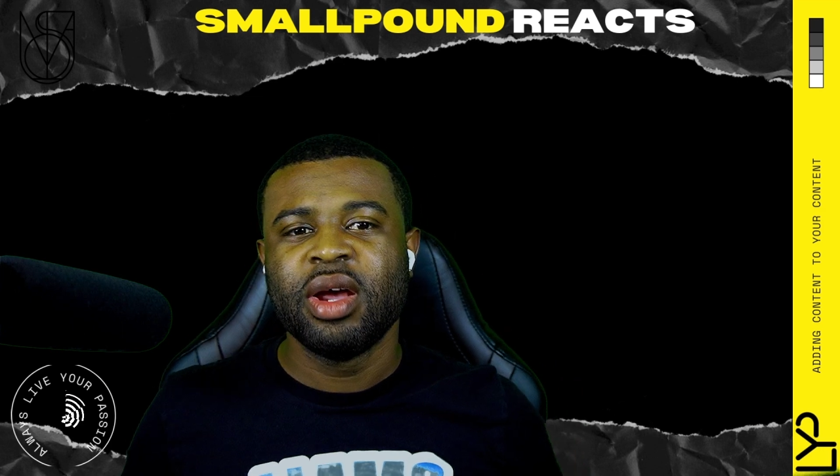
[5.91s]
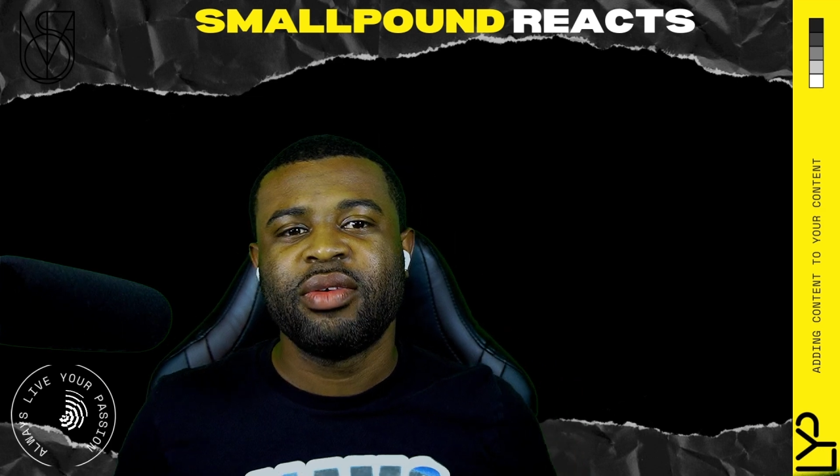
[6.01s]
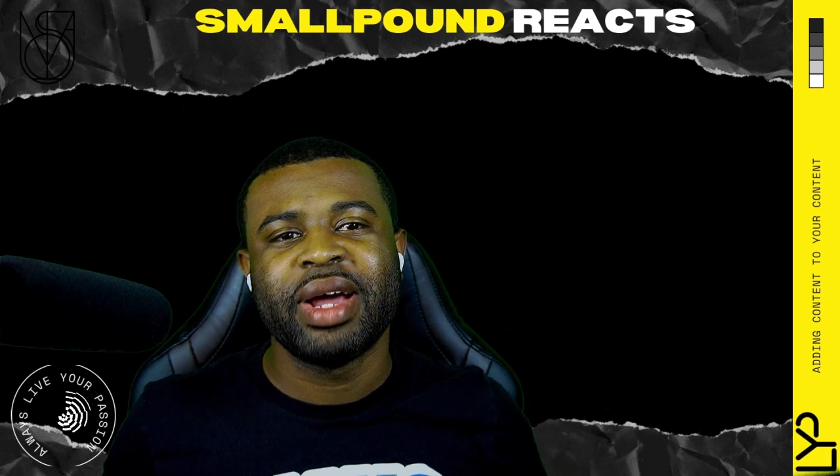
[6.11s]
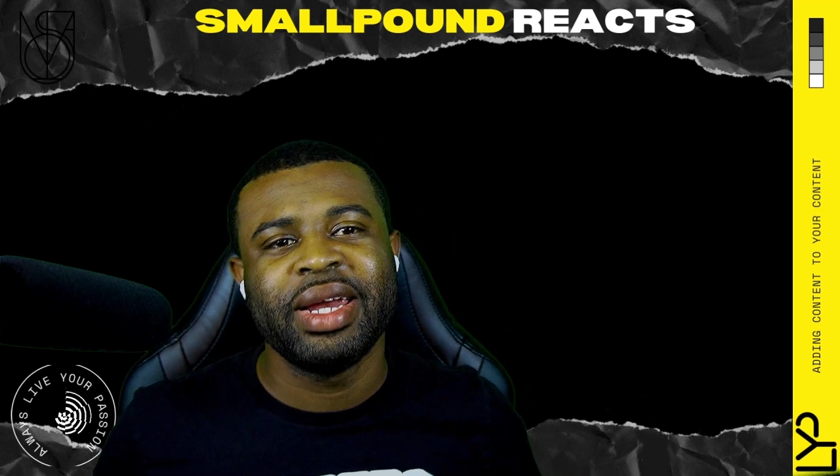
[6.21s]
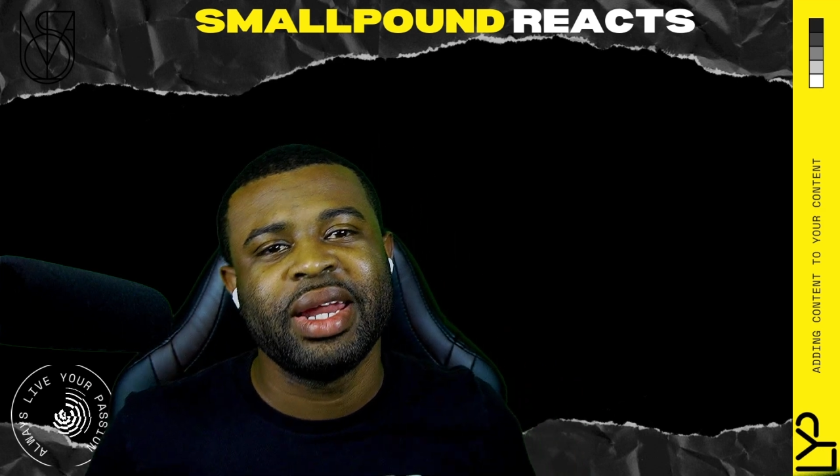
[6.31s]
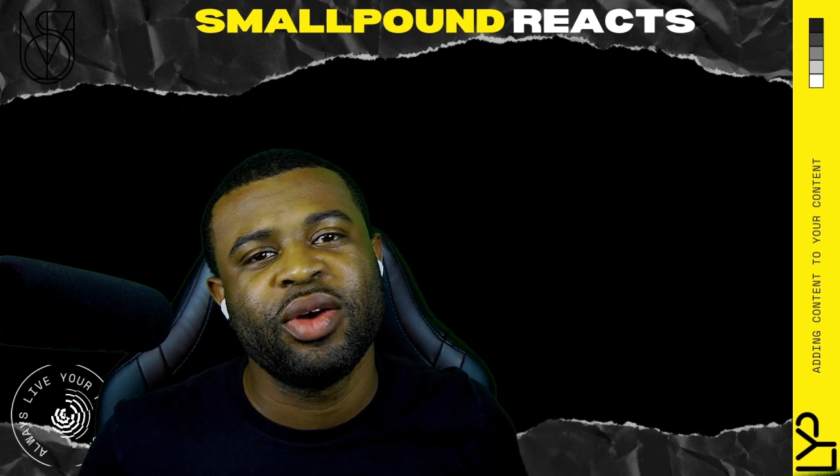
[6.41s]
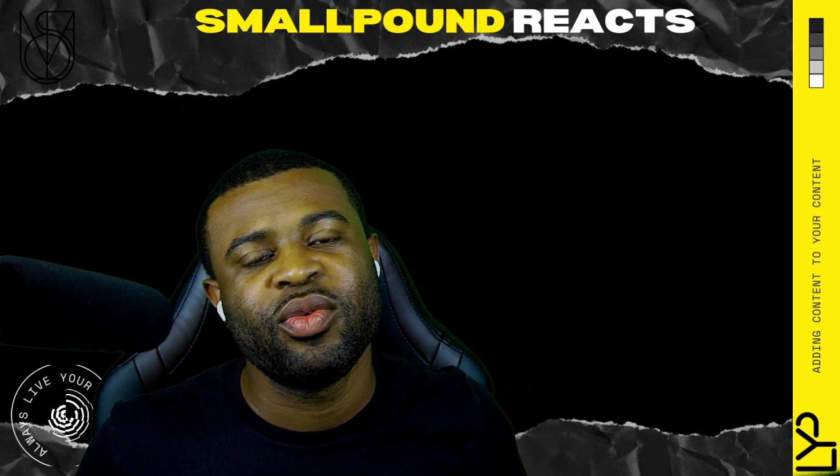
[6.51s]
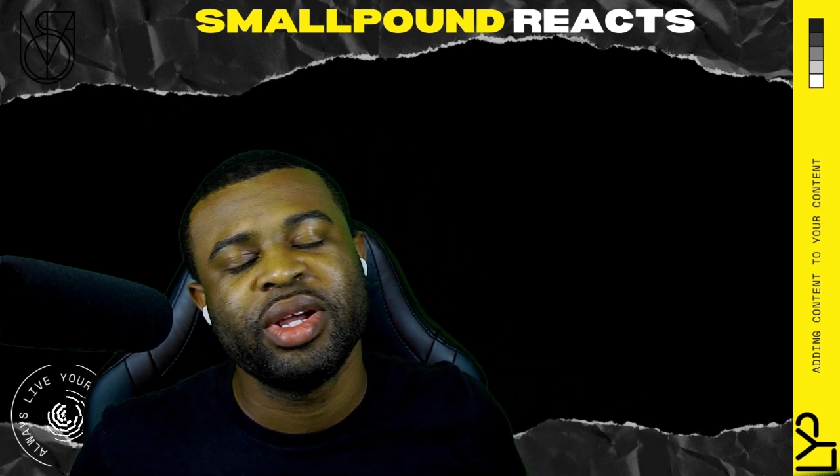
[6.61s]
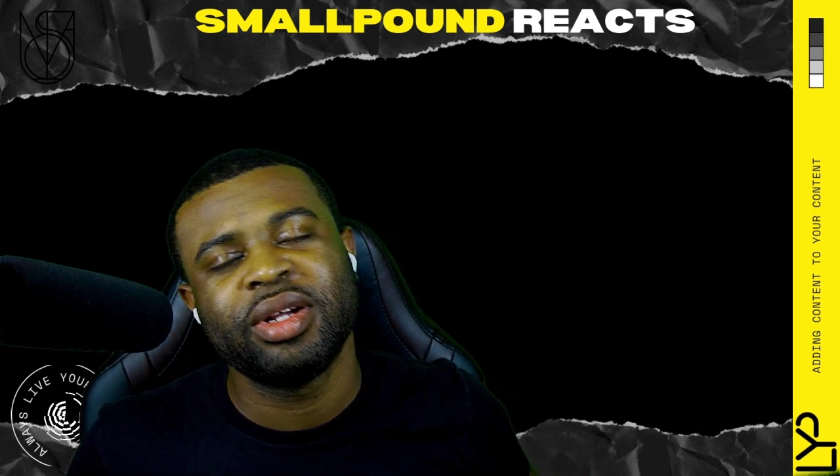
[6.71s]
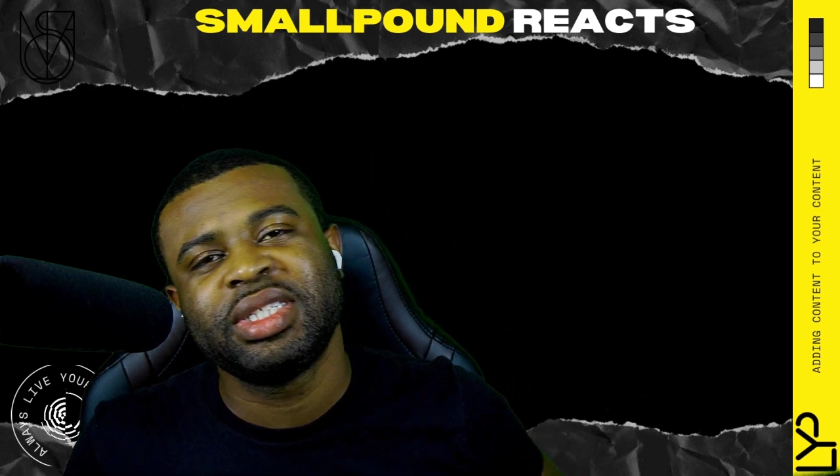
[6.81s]
Right now,
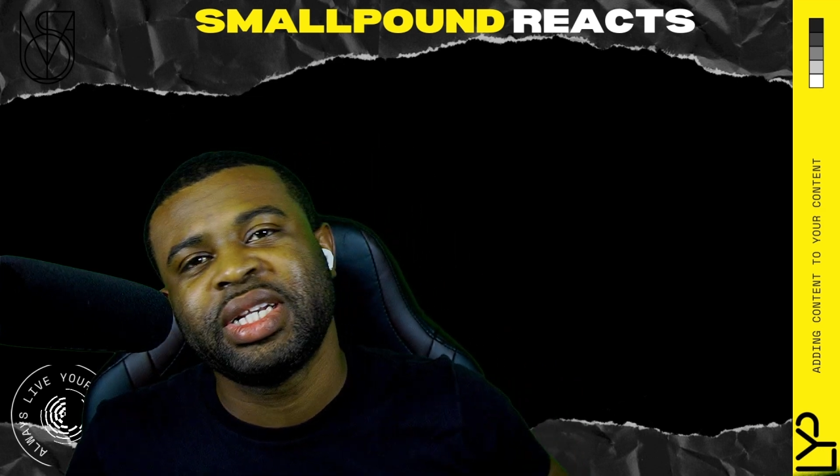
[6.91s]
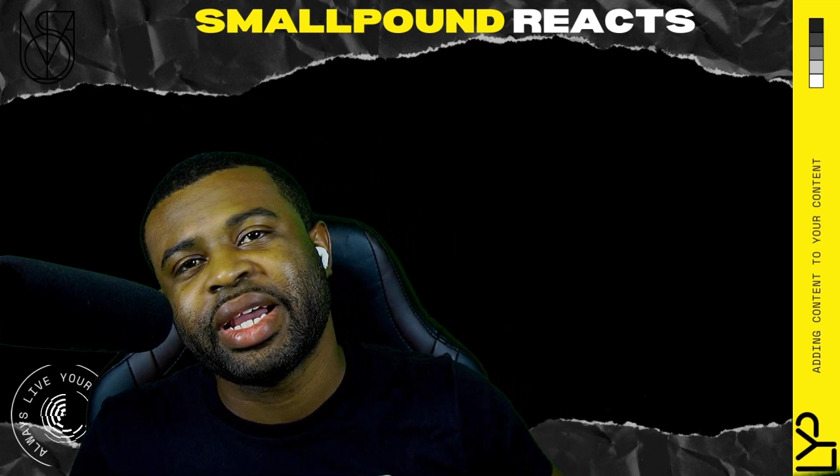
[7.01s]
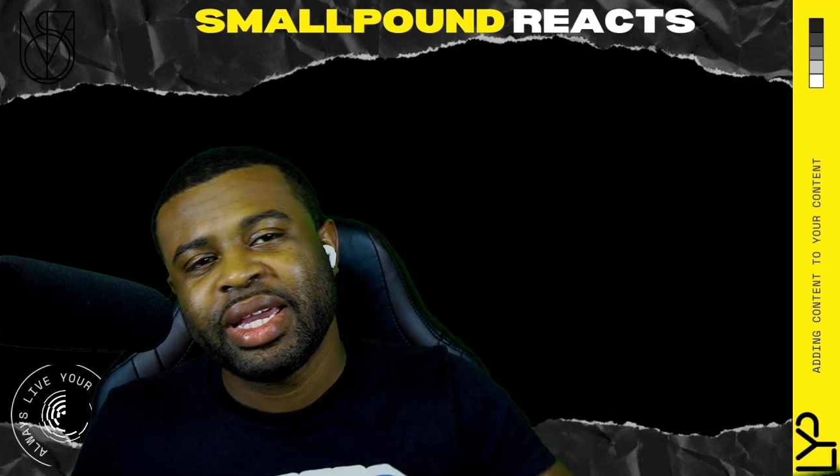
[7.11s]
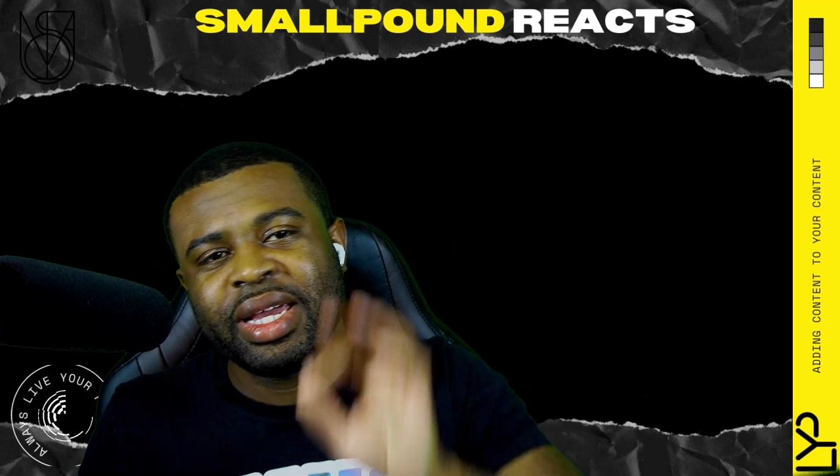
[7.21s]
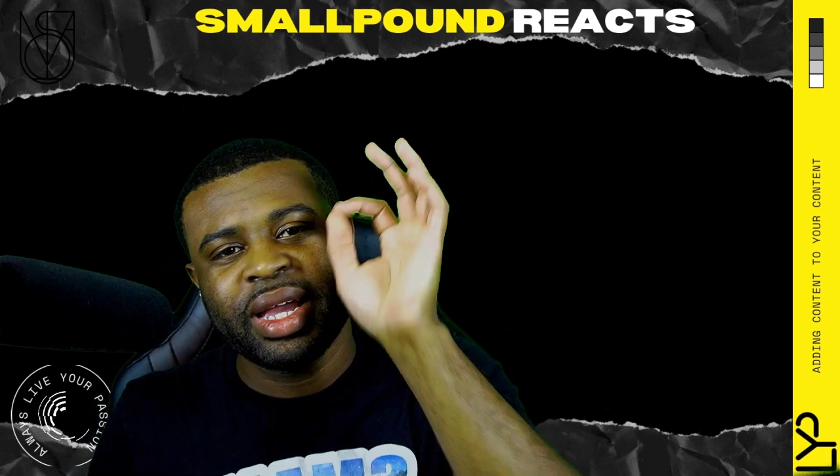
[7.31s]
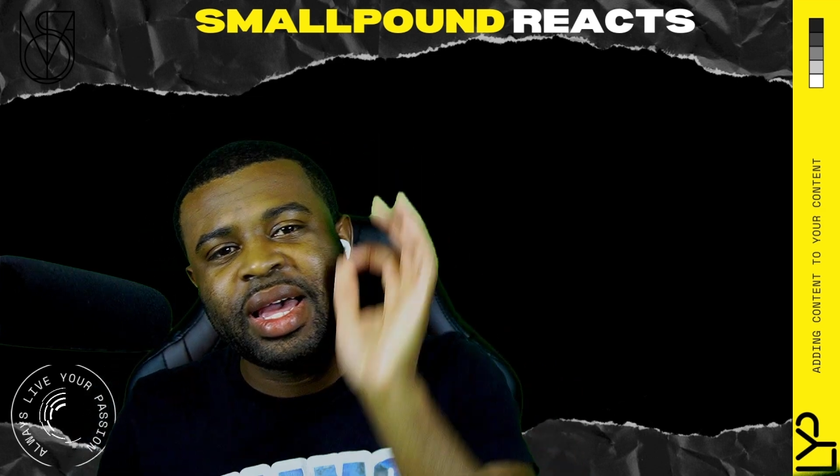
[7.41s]
we are checking